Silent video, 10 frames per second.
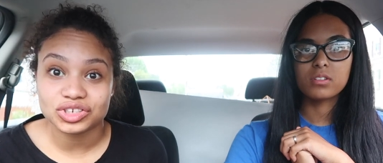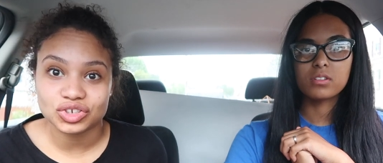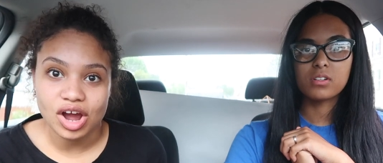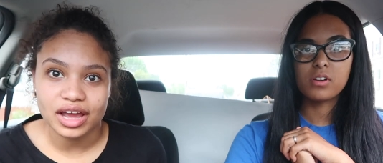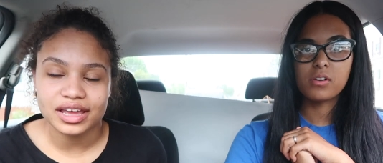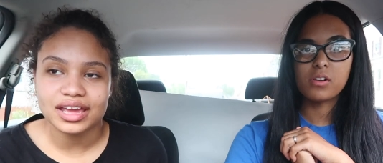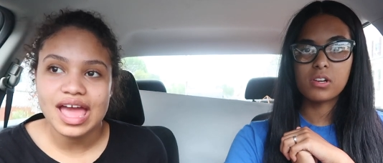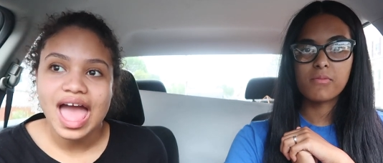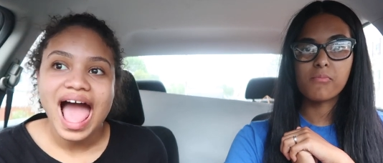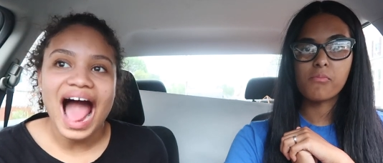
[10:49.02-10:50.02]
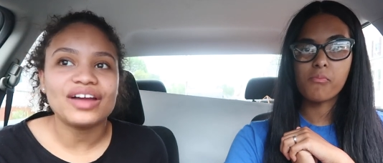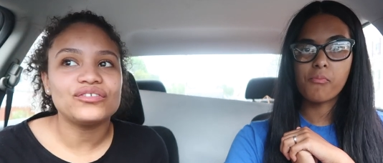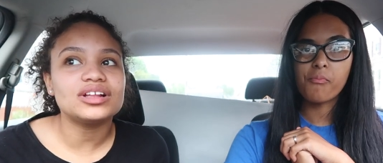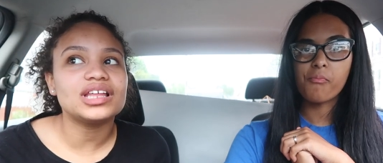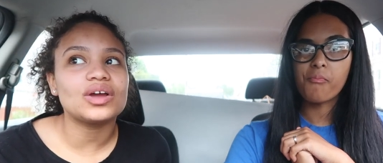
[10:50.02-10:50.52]
Speaker 1: to try it i
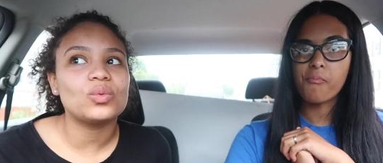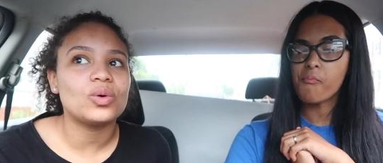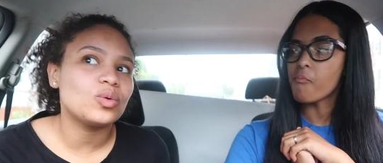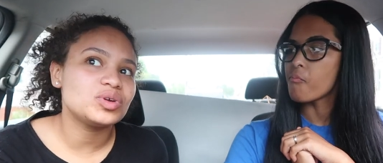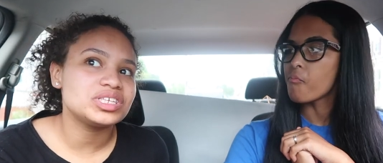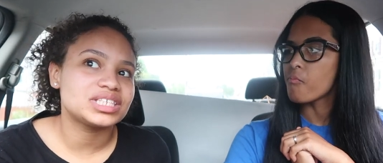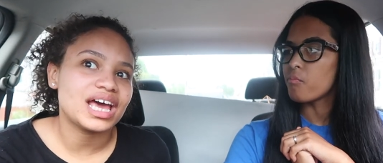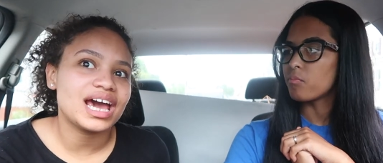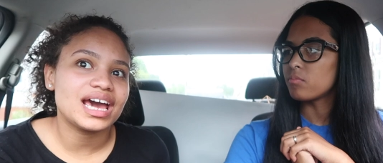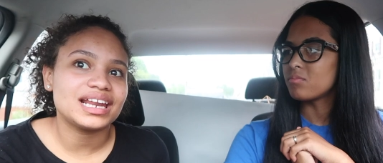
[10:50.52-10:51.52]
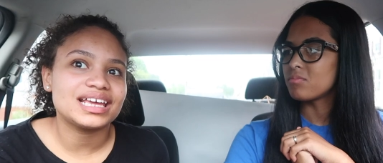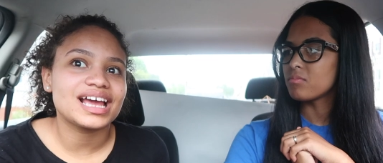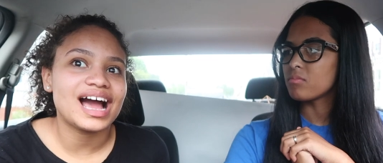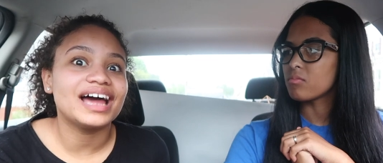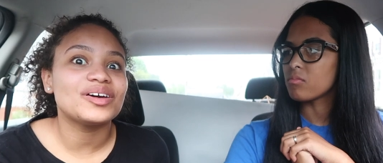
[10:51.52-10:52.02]
feel like what we said
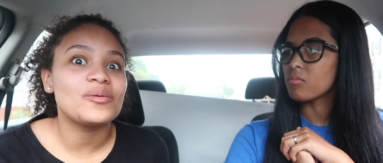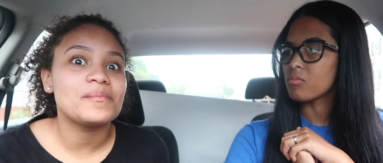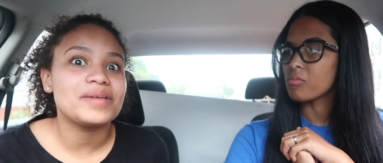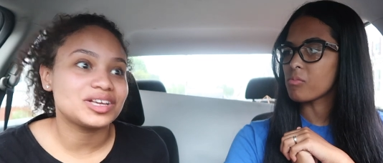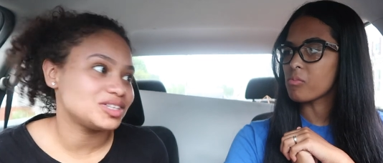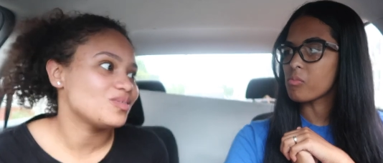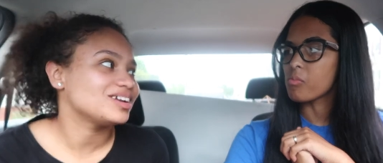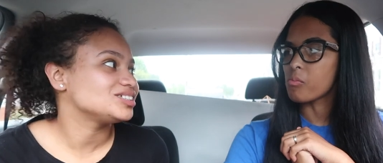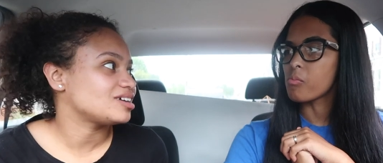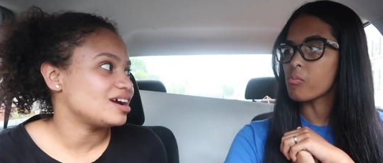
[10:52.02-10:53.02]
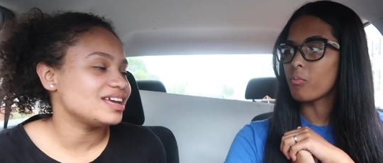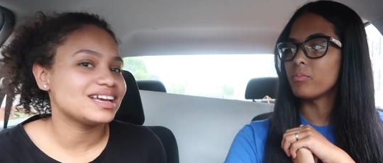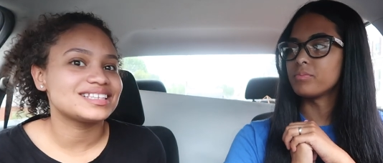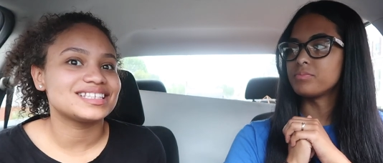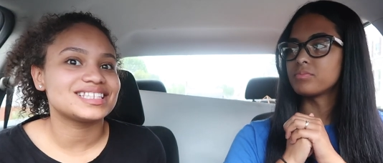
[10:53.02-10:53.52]
it kind of makes you want to try
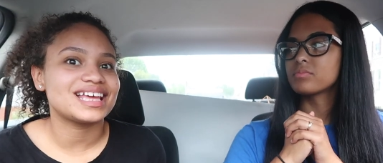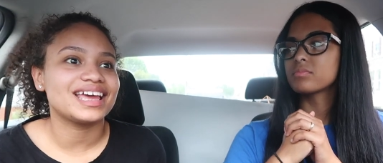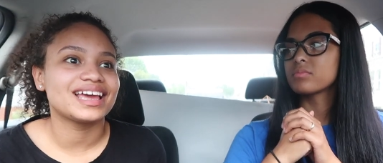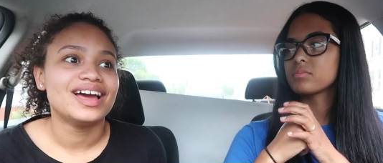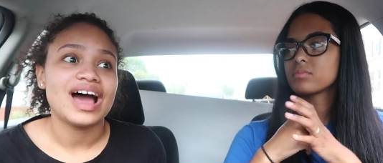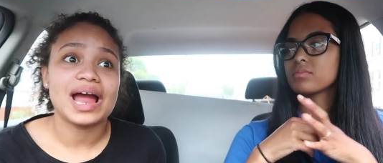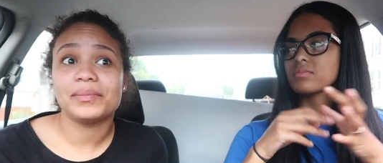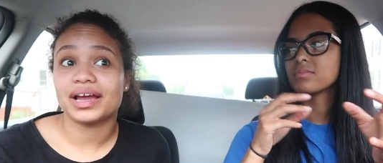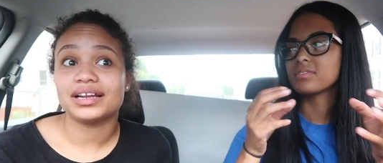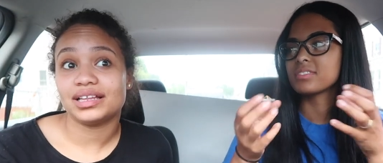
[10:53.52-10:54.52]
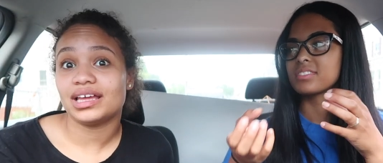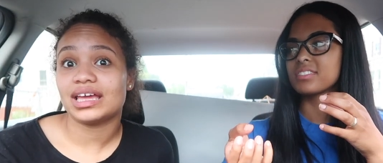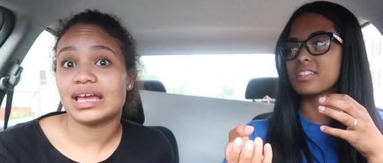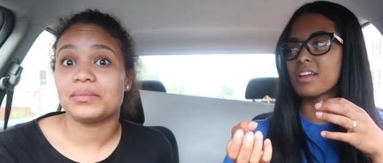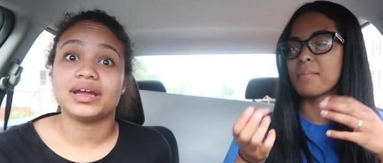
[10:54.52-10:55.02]
it because mm -hmm. it's mm-hmm. like am i gonna
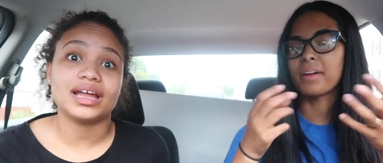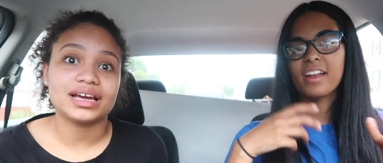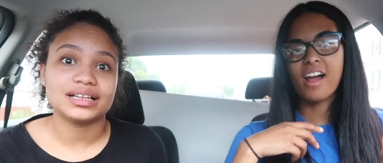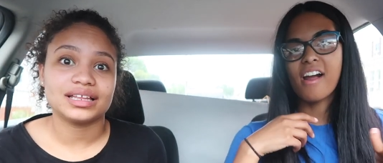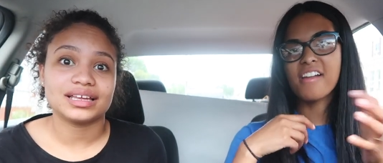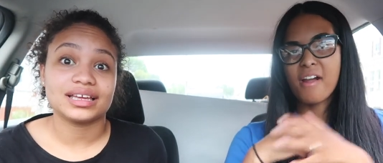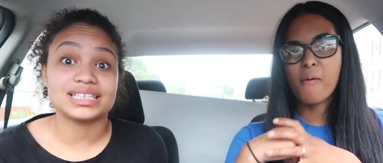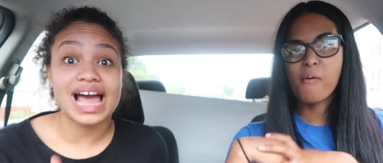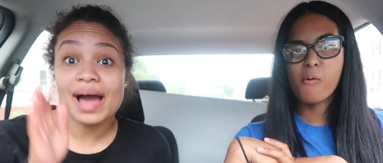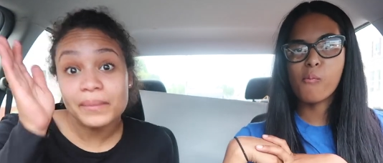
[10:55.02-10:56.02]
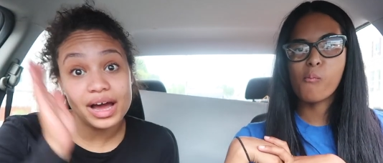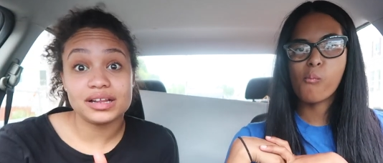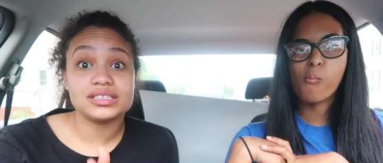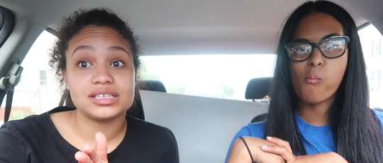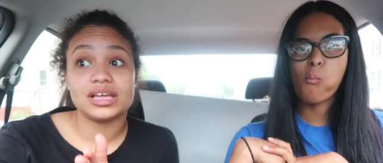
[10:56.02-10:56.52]
like it am, am i not, not gonna like it because i'm
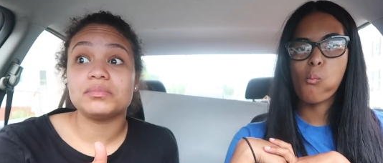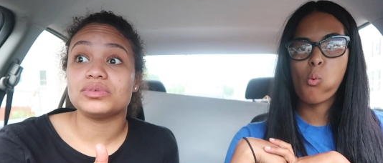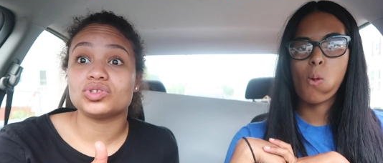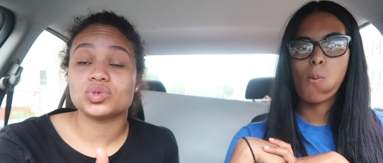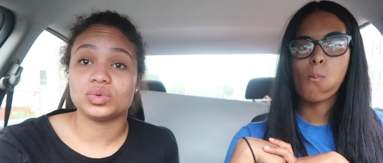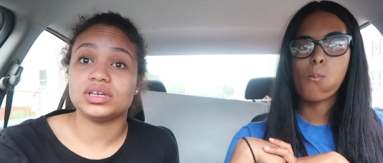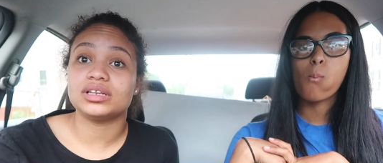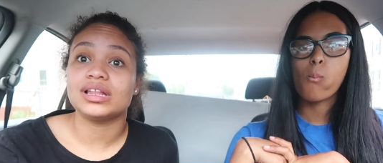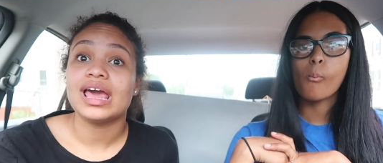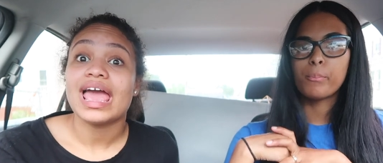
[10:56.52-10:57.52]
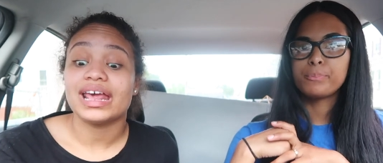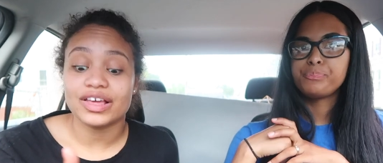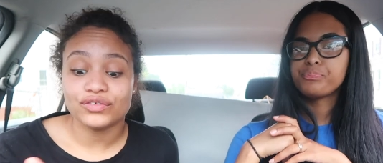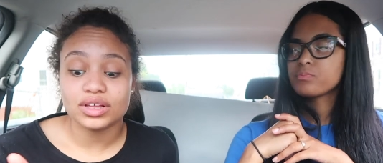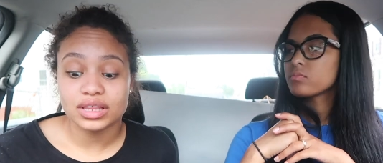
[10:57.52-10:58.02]
honestly in between and
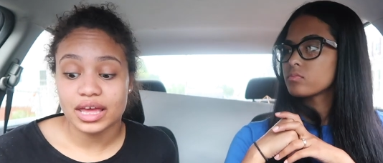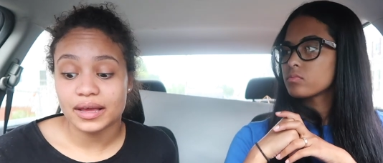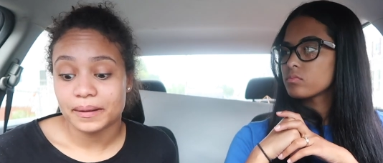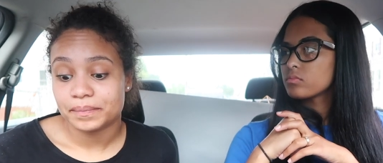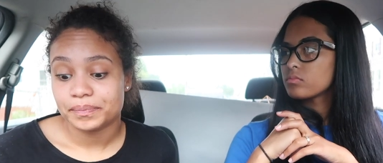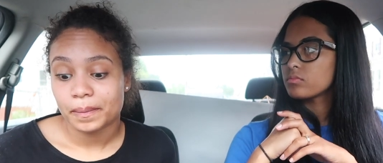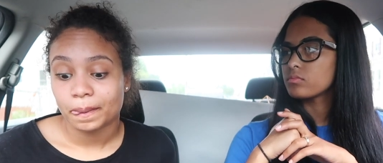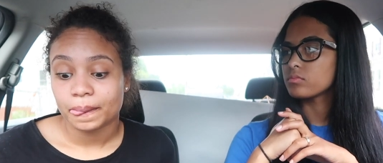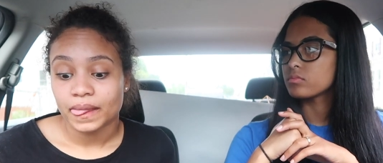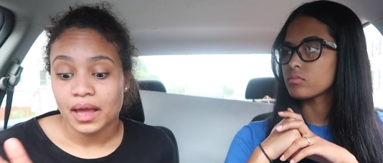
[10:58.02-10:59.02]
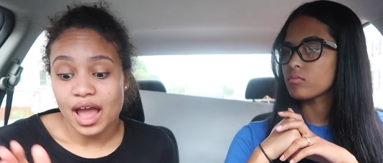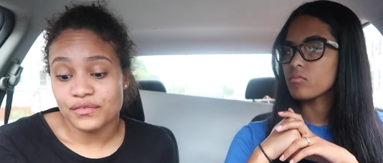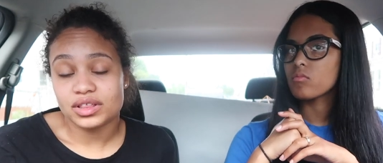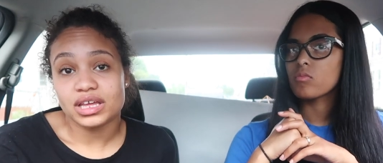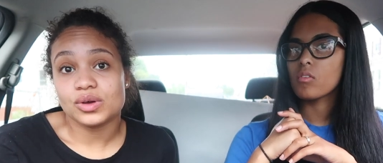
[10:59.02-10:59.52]
i feel like i
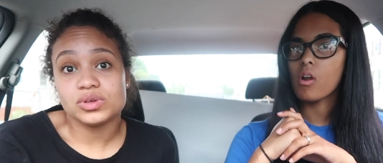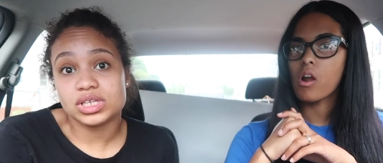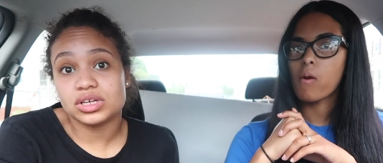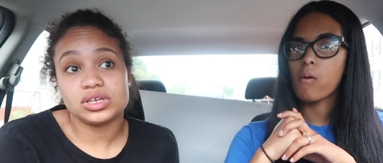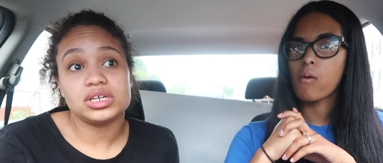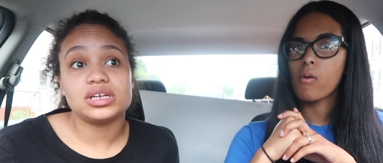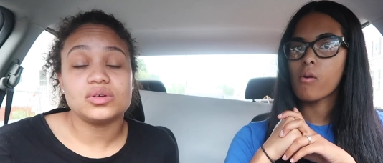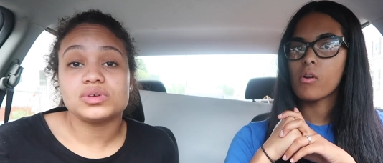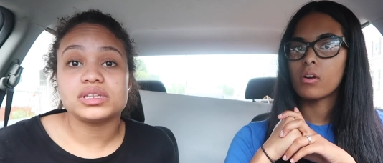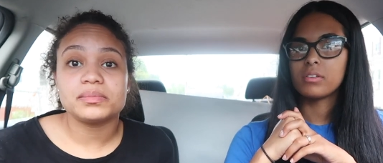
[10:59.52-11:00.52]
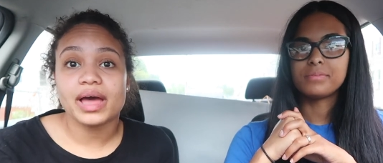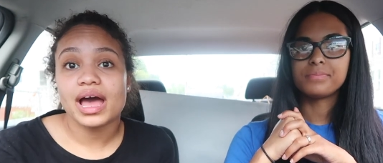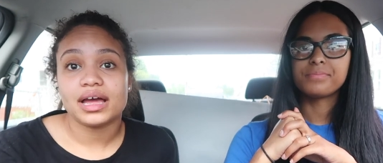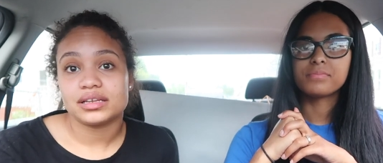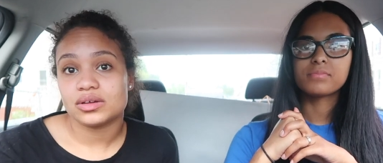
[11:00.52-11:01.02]
feel like it wasn't good and it wasn't
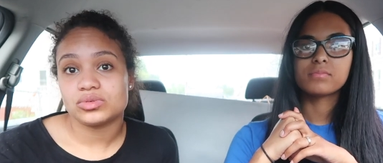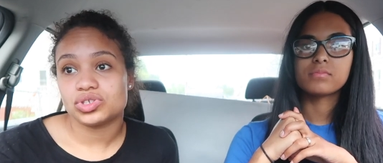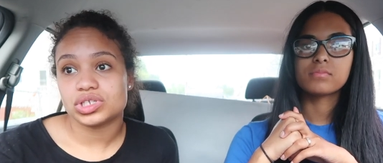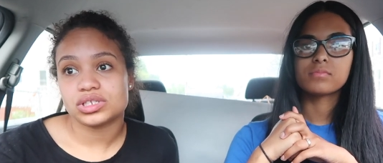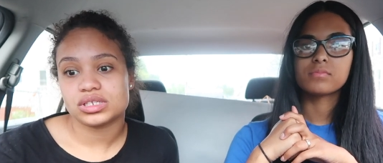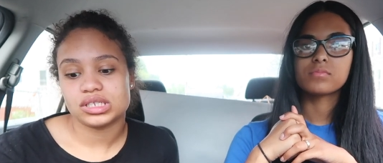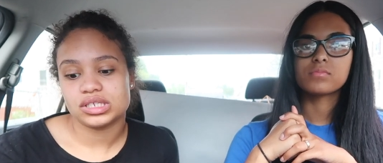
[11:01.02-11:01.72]
bad it was just